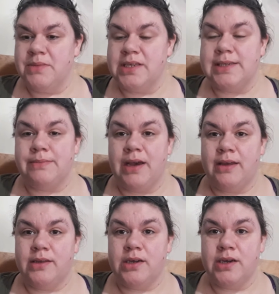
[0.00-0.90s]
Some
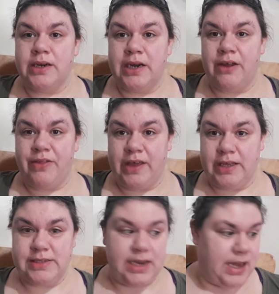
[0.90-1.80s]
other
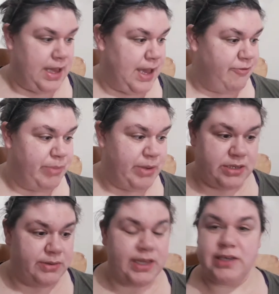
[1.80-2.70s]
things that I have been
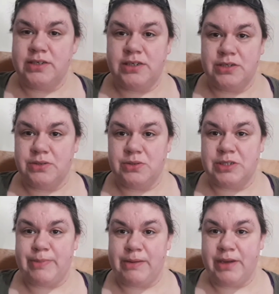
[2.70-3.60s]
doing to
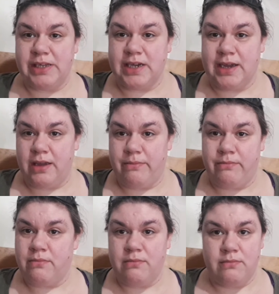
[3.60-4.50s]
spend my
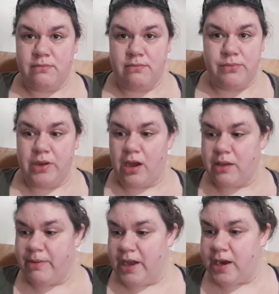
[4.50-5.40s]
time
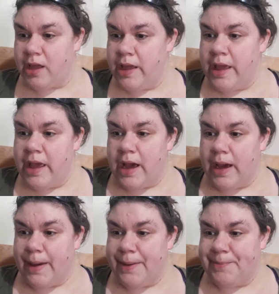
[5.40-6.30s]
preoccupied.
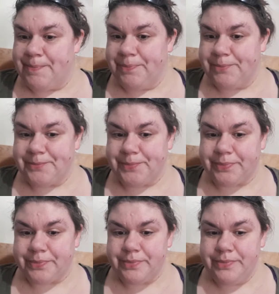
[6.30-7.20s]

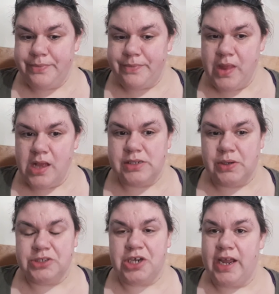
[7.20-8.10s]

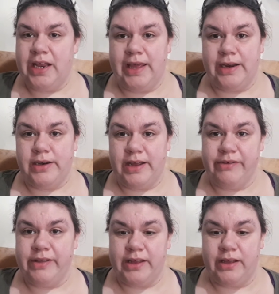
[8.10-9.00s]
So I'll try and hit on
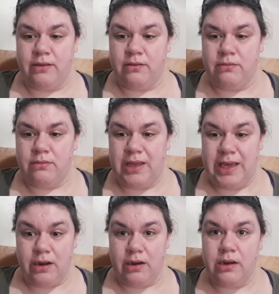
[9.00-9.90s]
everything
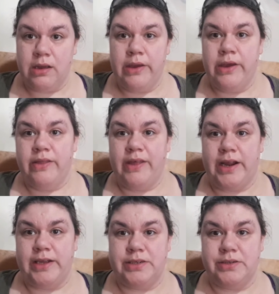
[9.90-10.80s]
here
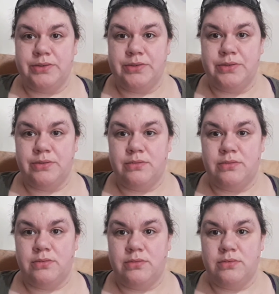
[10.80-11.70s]
that I do
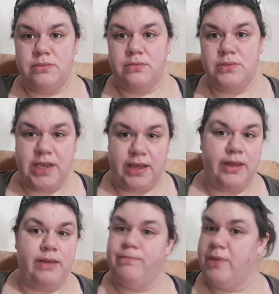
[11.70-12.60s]

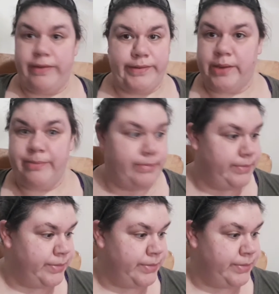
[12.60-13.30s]
daily all the time.